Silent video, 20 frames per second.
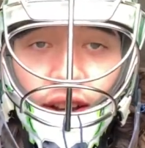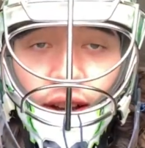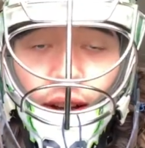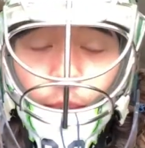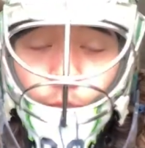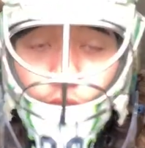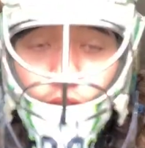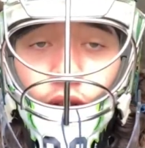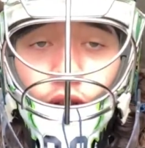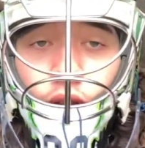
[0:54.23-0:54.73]

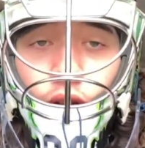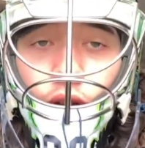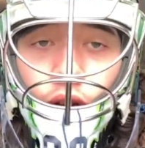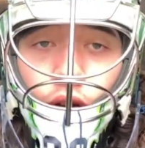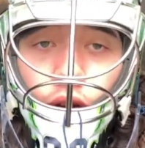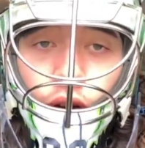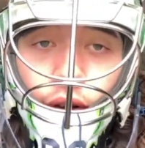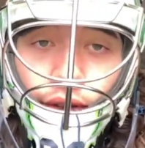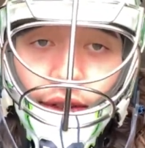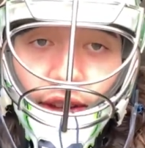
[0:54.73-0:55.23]
cup
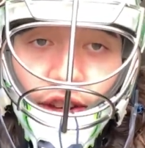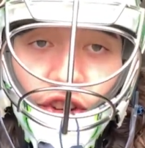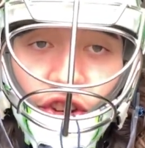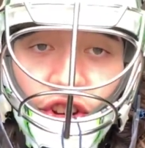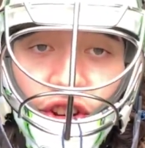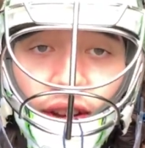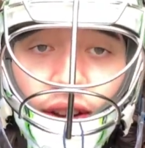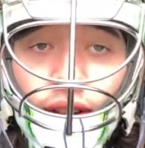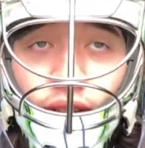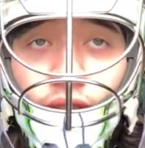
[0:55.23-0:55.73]
on the
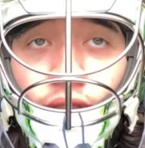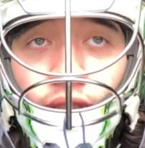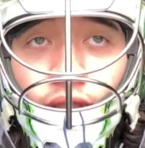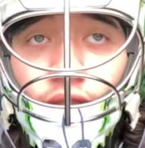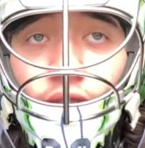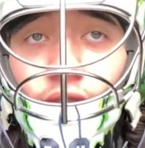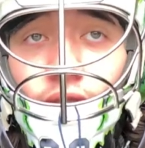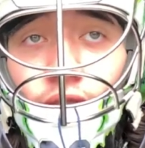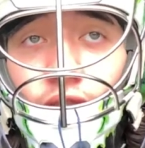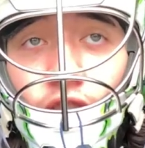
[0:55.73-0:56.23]
chin
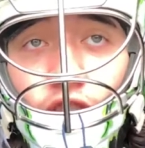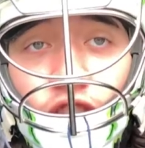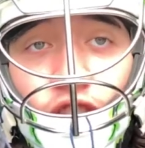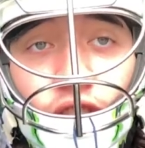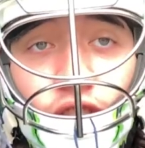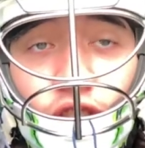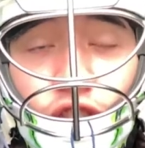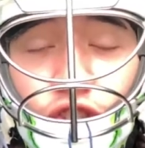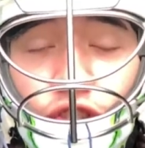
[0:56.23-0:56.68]
and the chin